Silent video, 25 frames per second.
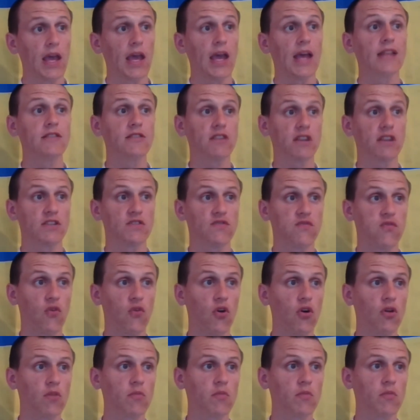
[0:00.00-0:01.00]
and
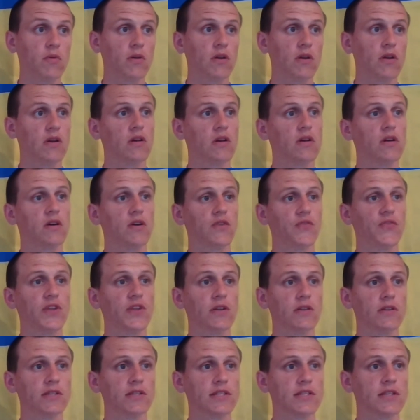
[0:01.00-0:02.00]
transform
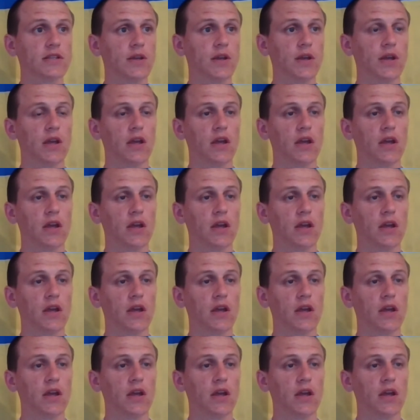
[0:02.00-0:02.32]
fields